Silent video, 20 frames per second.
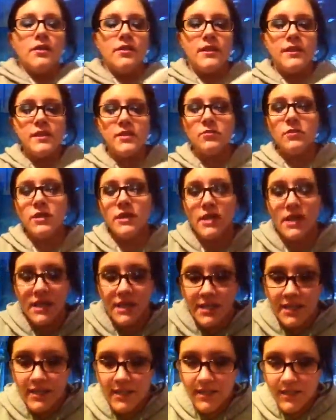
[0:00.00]
this one
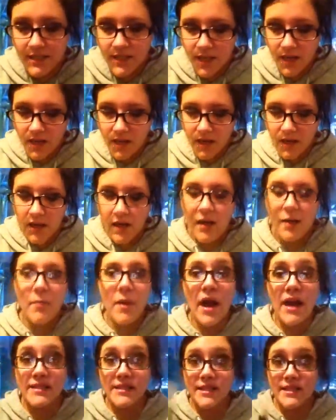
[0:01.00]
is,
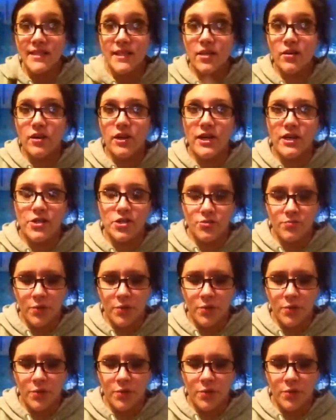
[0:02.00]
as I said already,